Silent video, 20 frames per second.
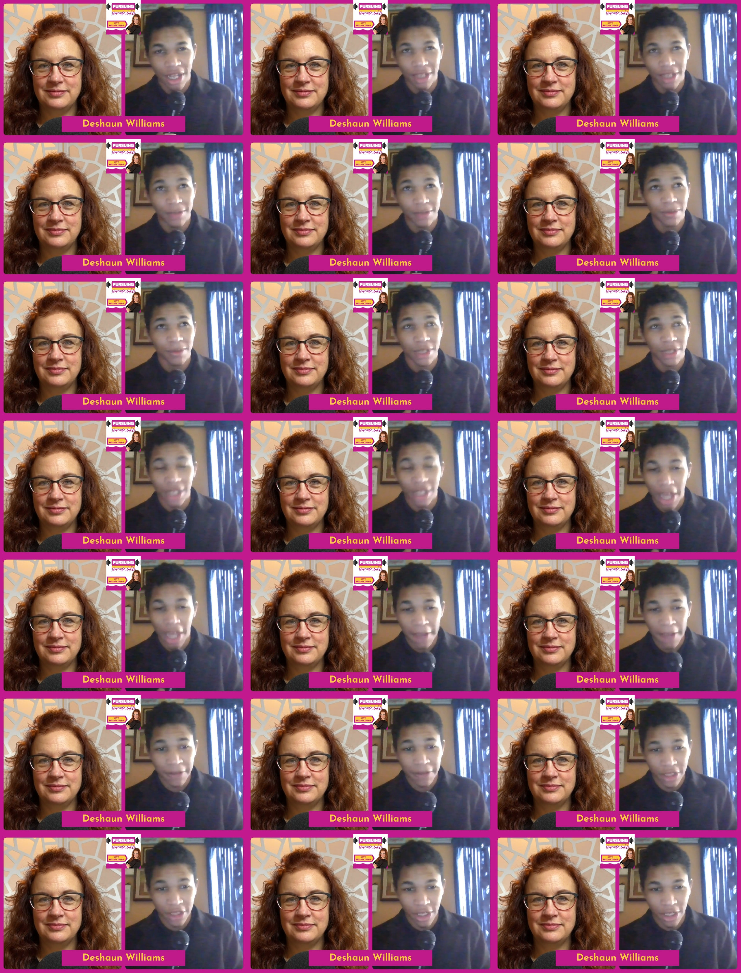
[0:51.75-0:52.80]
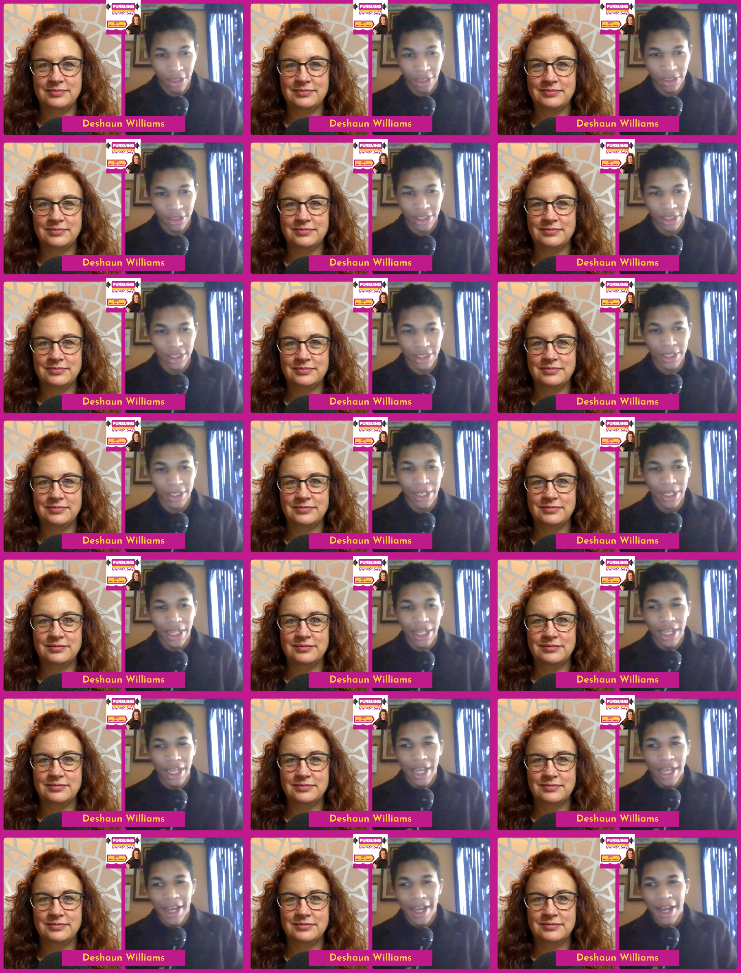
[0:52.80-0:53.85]
Speaker 1: uh, Life Church.
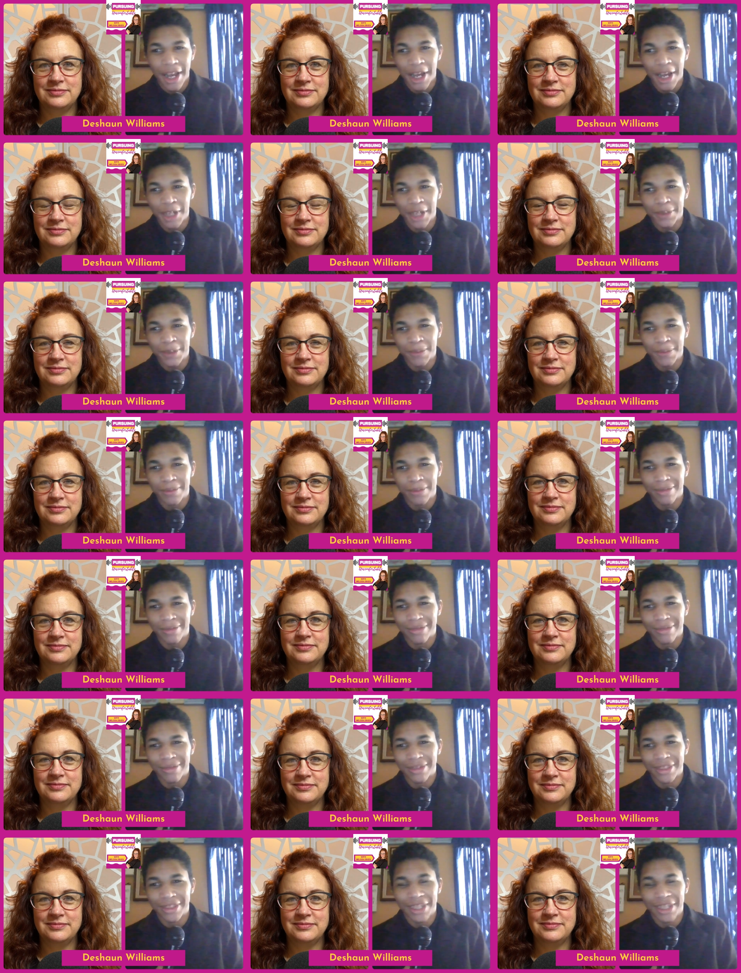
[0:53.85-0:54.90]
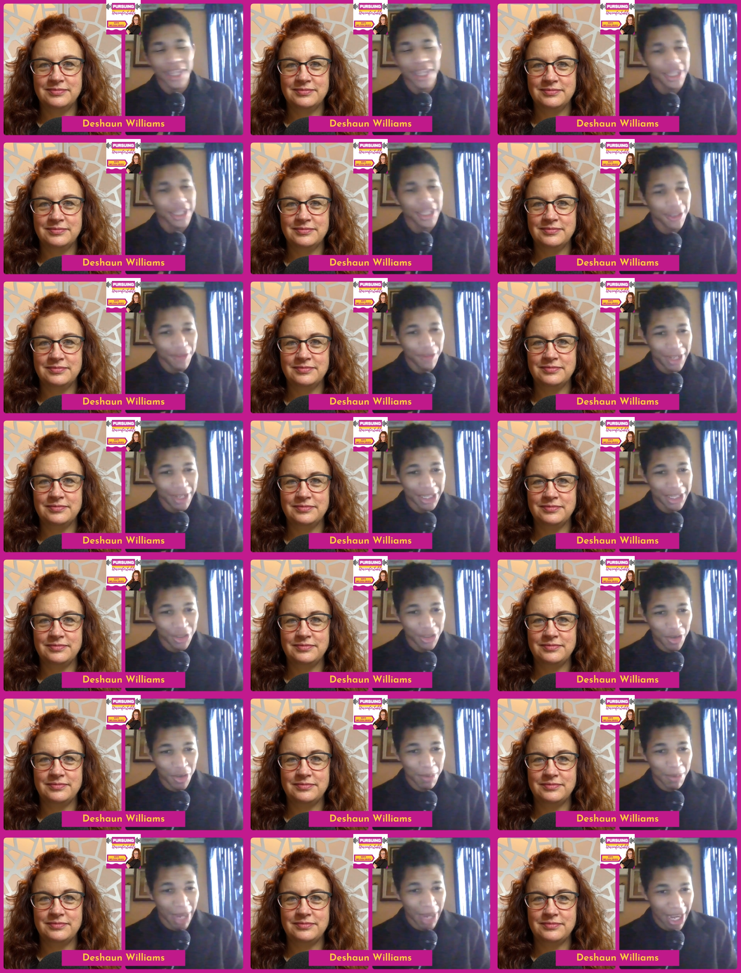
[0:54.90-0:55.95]
Um, it's a funny
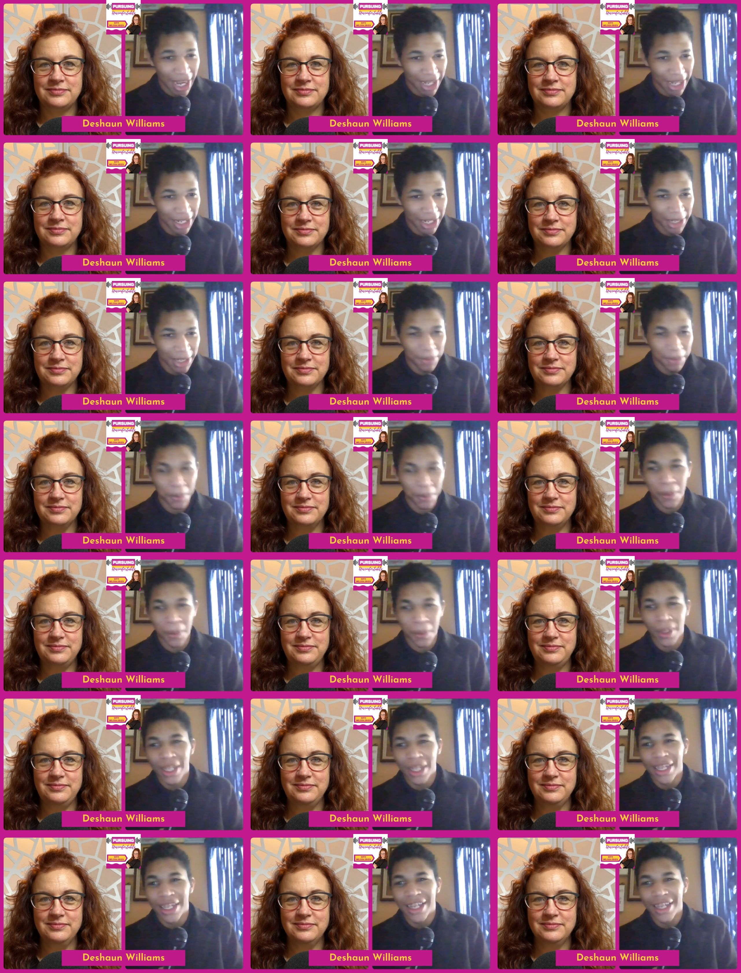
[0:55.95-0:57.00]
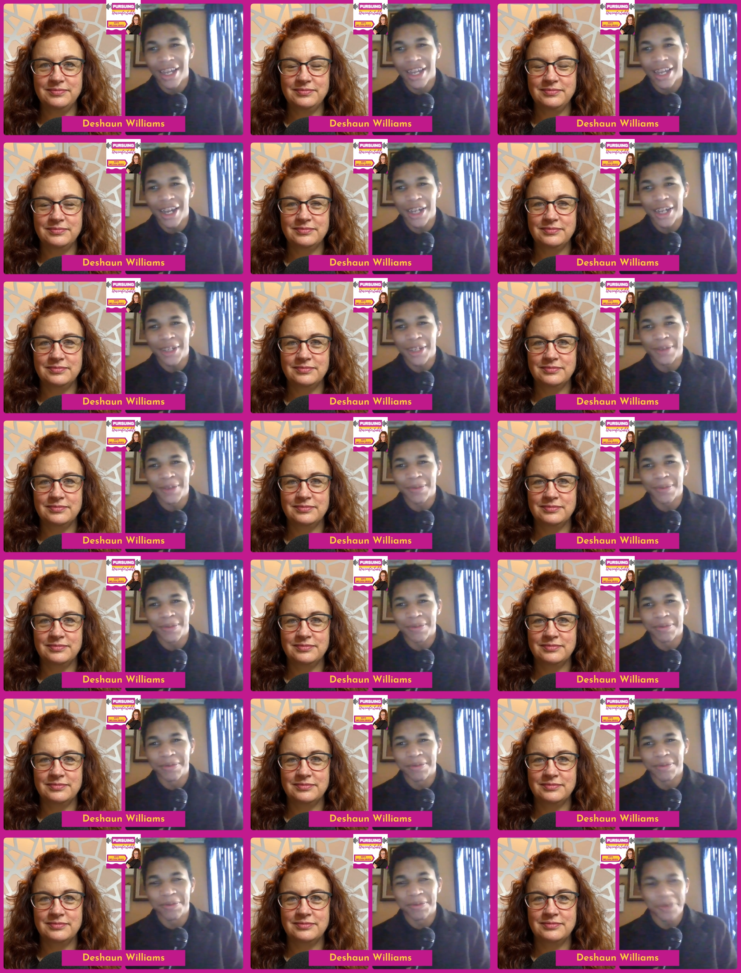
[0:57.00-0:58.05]
story behind it. Um,
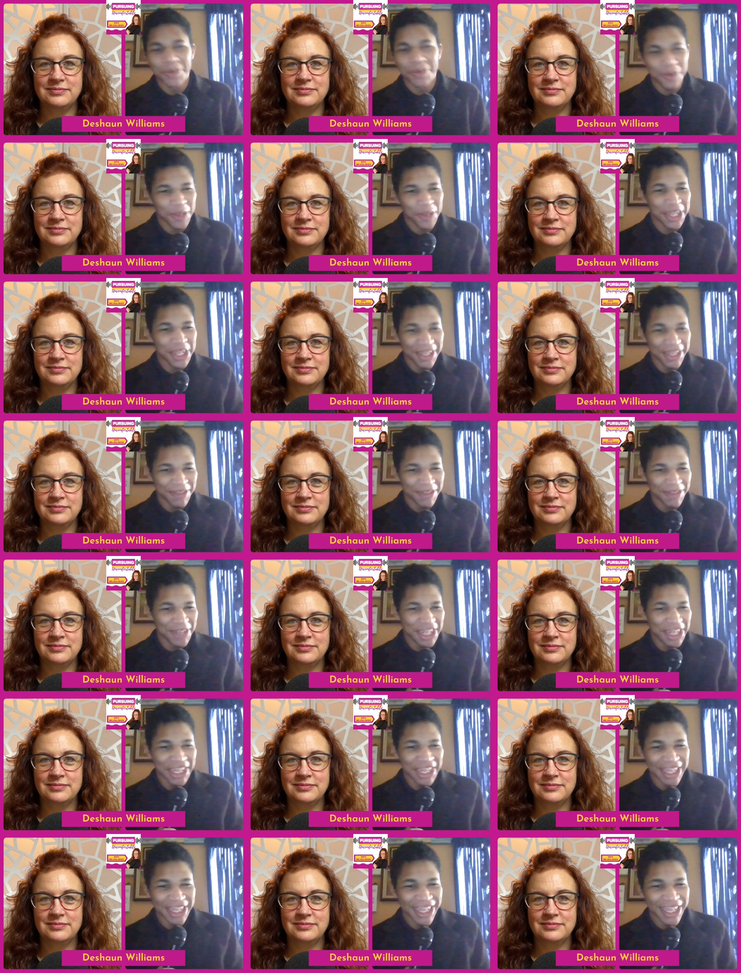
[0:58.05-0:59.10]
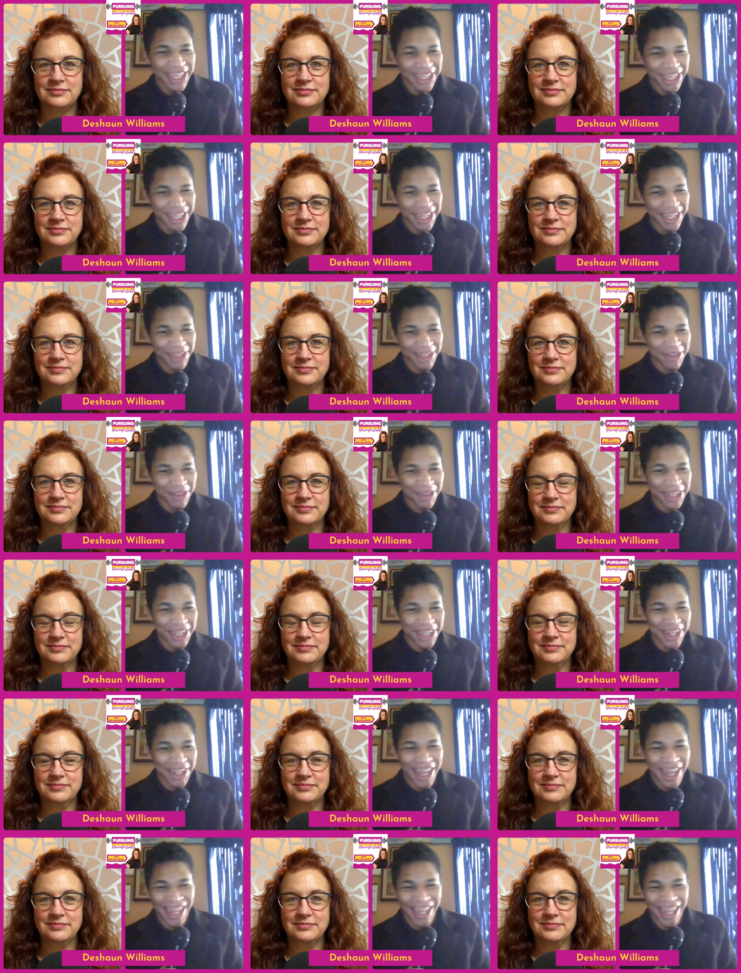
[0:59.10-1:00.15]
we can, we can discuss that as
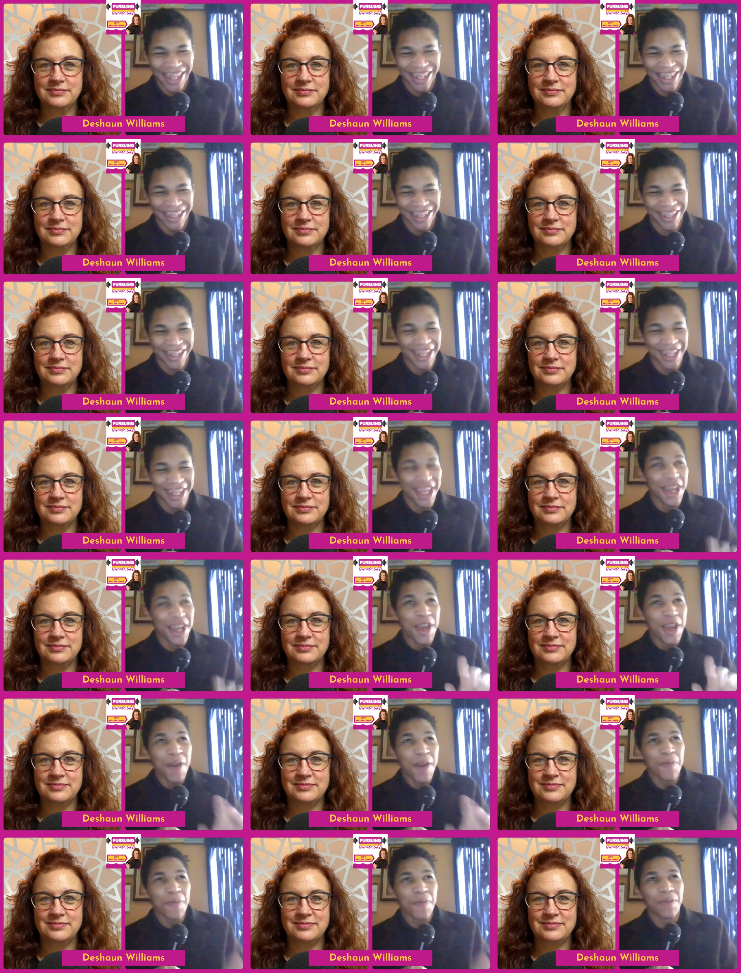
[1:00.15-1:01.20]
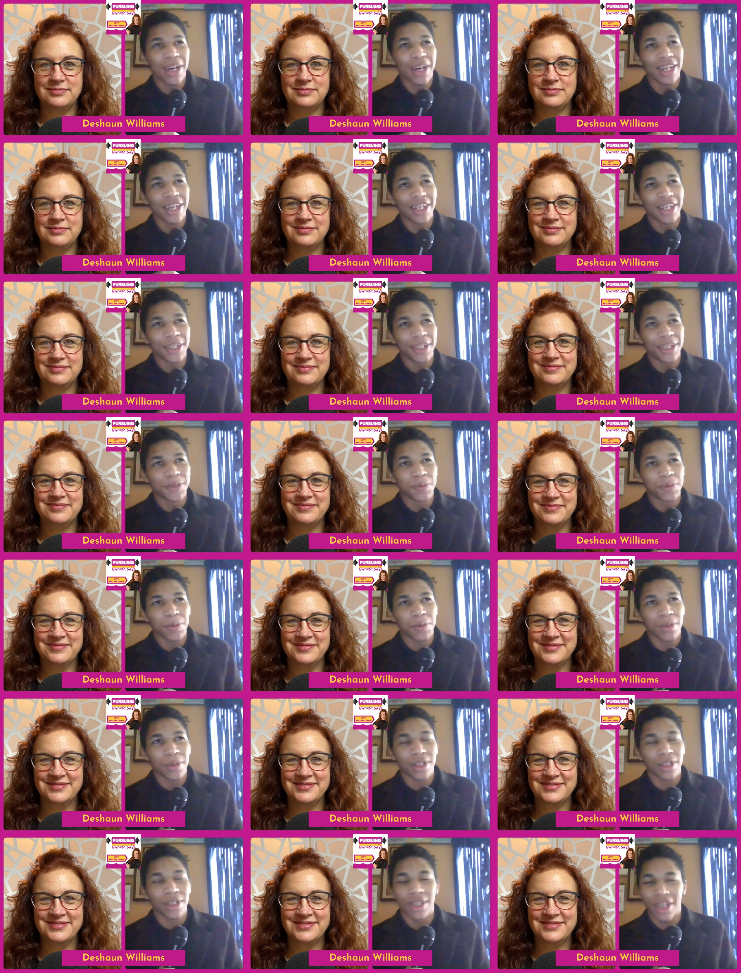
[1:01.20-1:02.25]
well. But, uh,
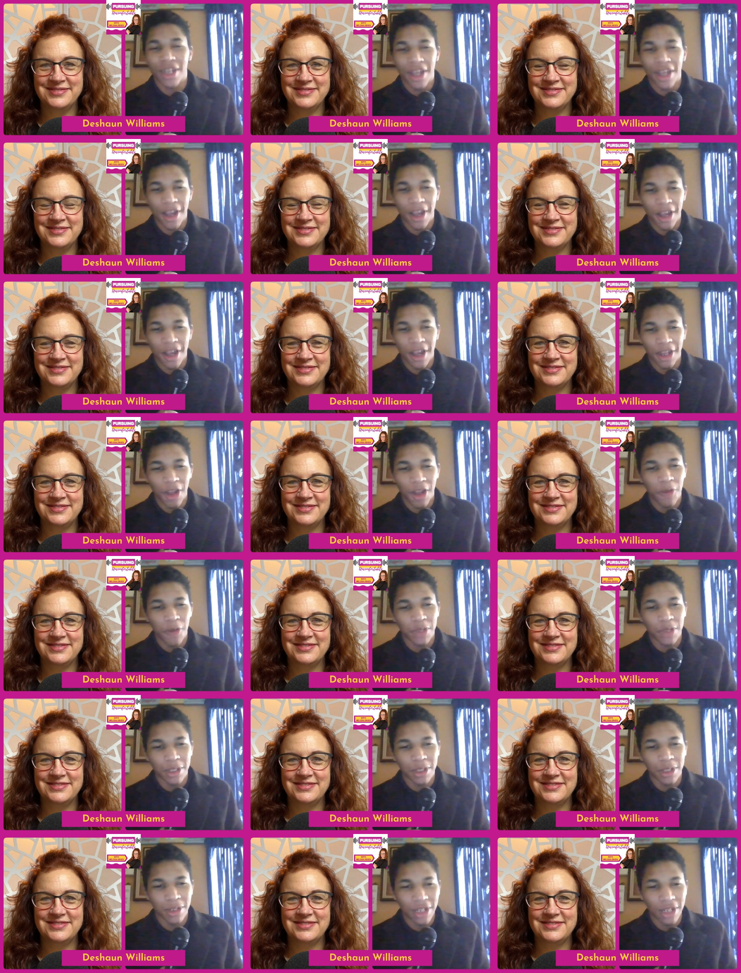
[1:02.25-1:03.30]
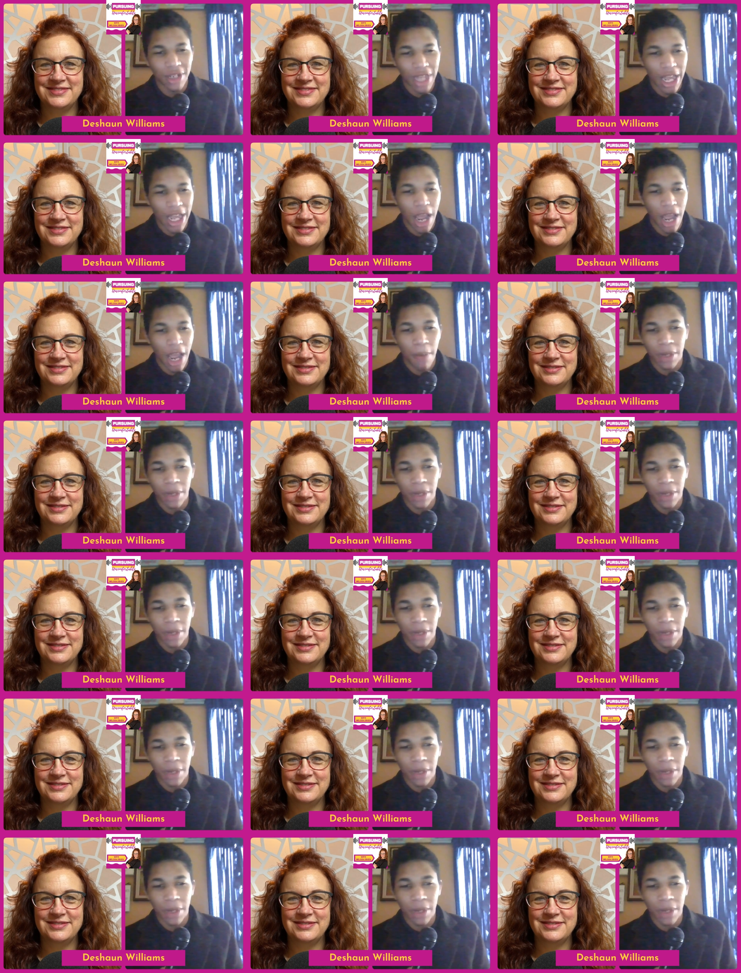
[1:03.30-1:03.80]
along with that,